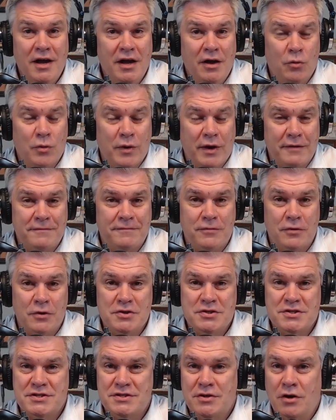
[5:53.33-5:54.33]
When I
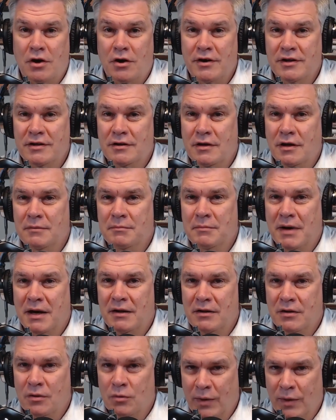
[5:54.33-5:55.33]
first started
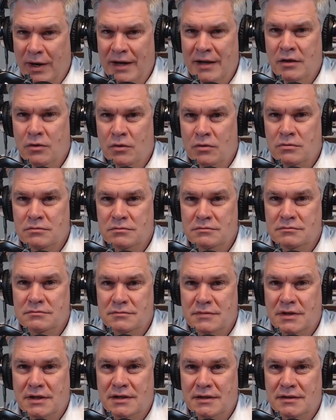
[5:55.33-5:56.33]
the radio
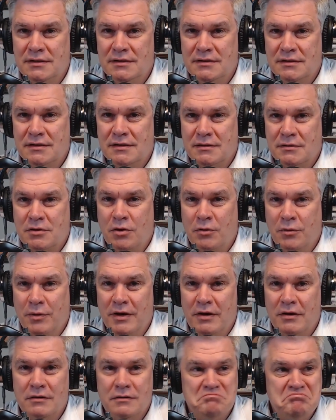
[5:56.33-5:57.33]

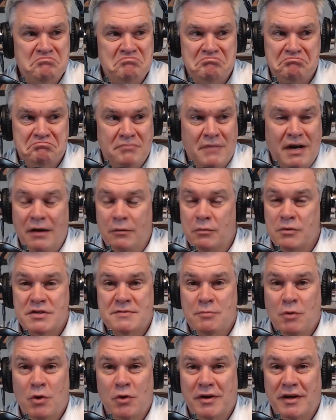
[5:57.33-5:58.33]
career, I was
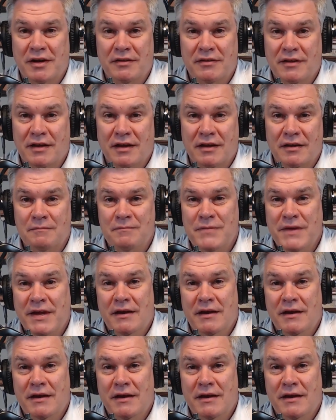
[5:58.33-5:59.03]
smoking then.